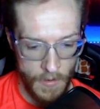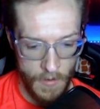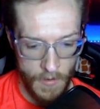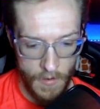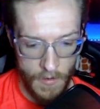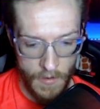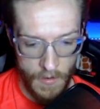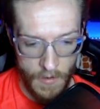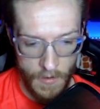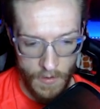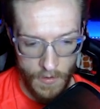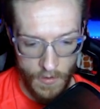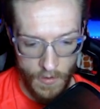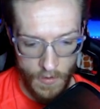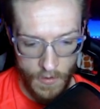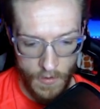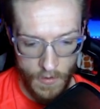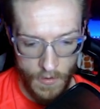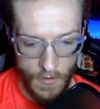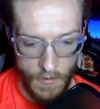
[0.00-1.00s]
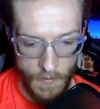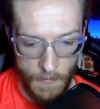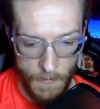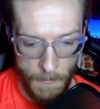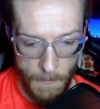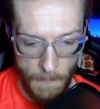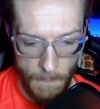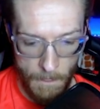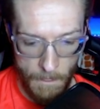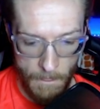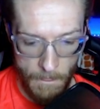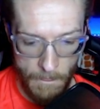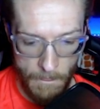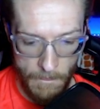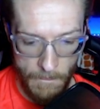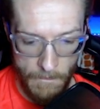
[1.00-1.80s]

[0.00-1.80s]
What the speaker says: Nothing is said.